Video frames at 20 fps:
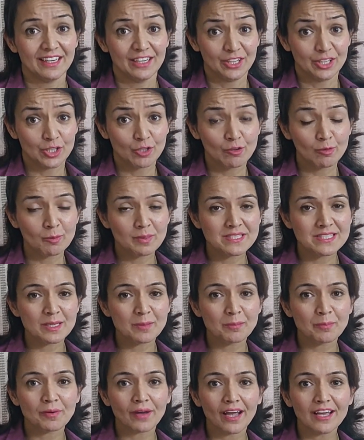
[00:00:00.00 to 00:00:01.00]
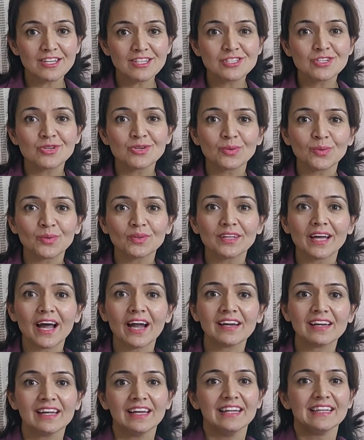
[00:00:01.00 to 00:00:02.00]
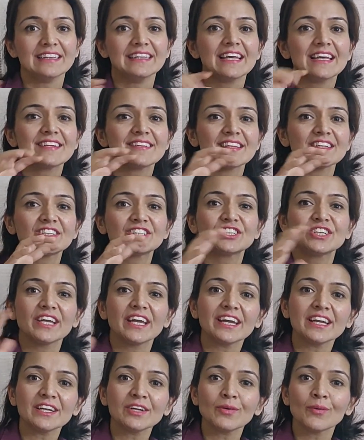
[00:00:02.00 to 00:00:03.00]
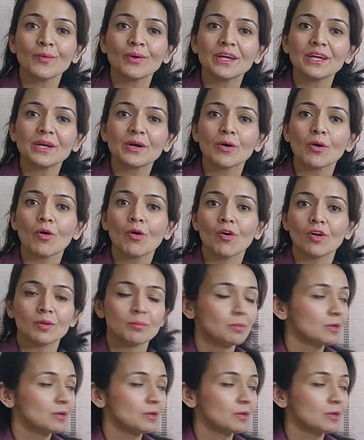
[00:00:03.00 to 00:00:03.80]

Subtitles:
You will be surprised to know that there is a chain going on